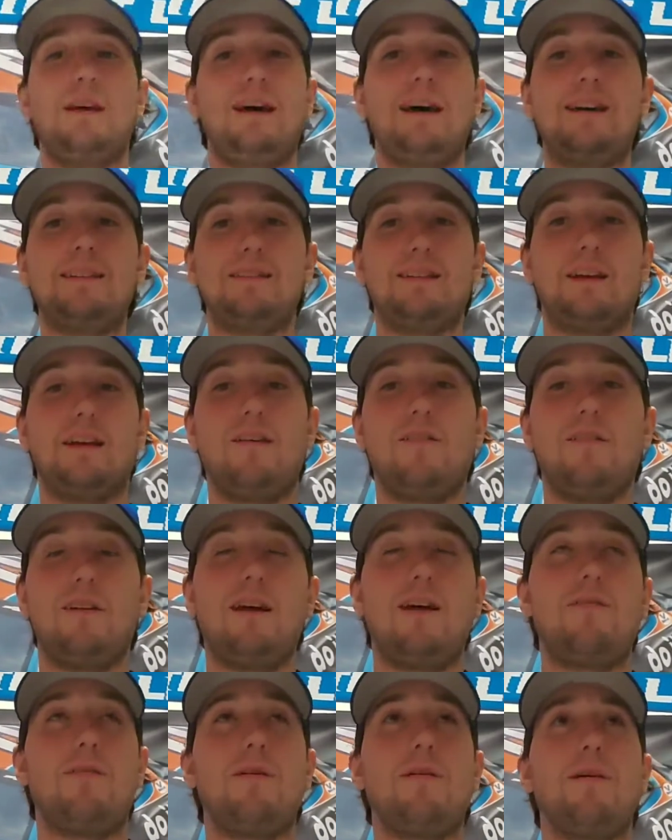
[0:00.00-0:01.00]
How's it
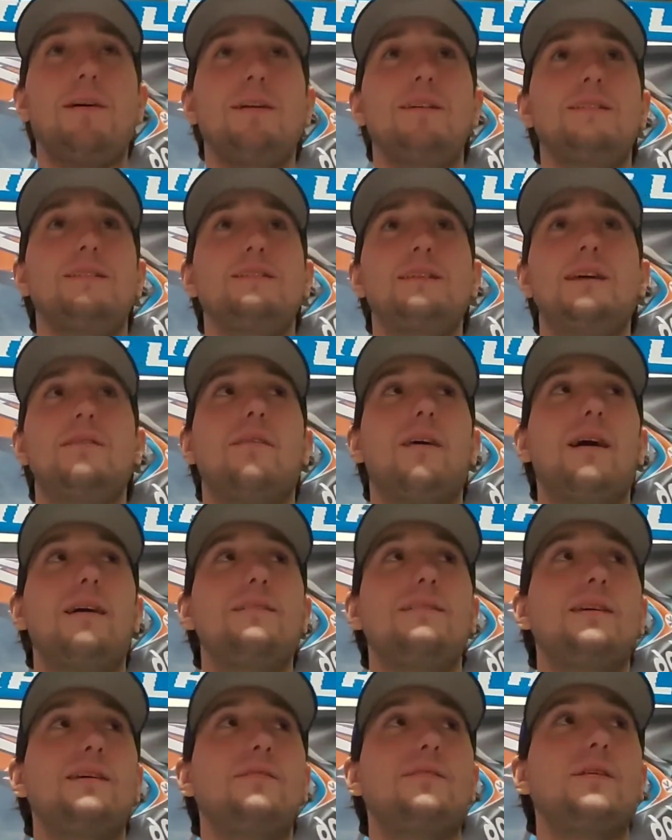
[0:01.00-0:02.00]
going, everybody?
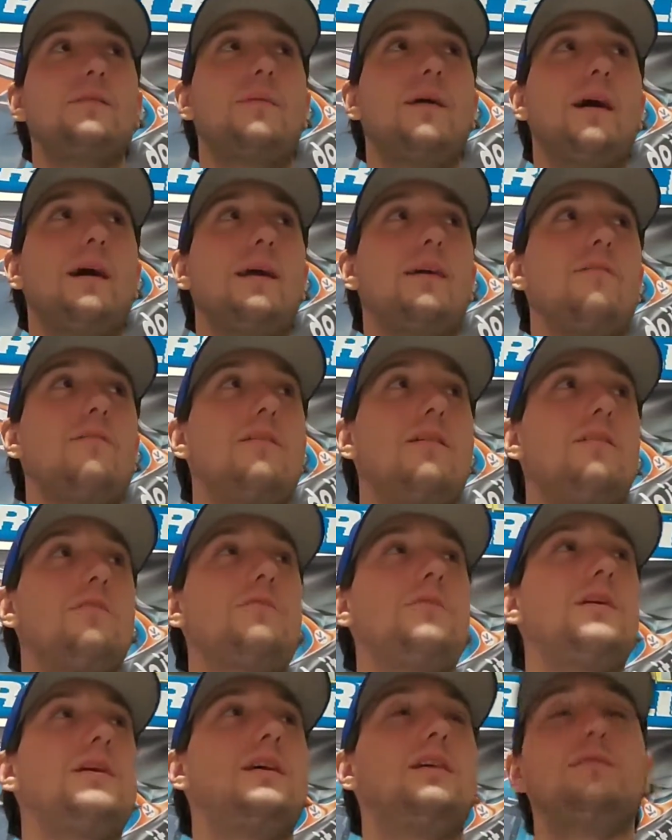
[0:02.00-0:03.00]
C-Rad TV back here in our
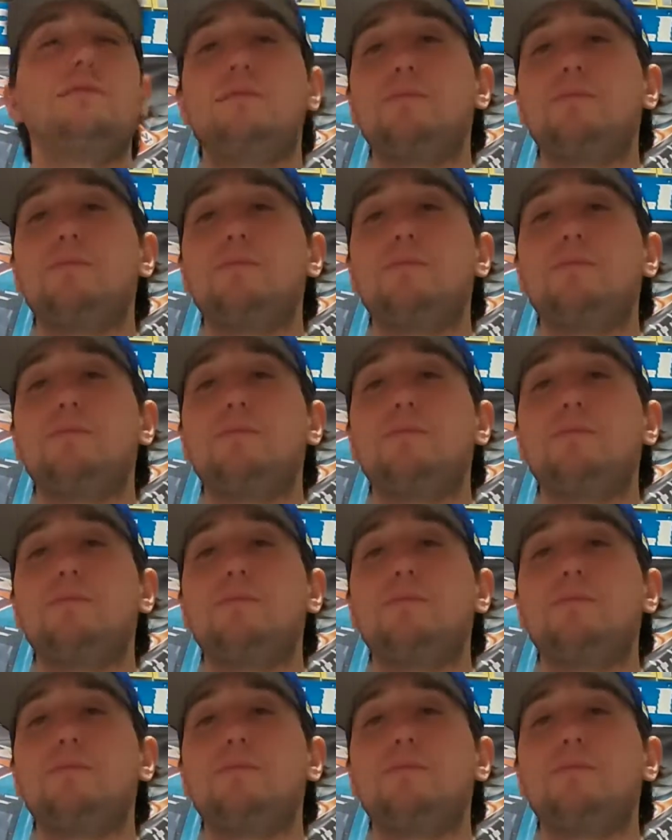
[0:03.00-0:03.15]
video.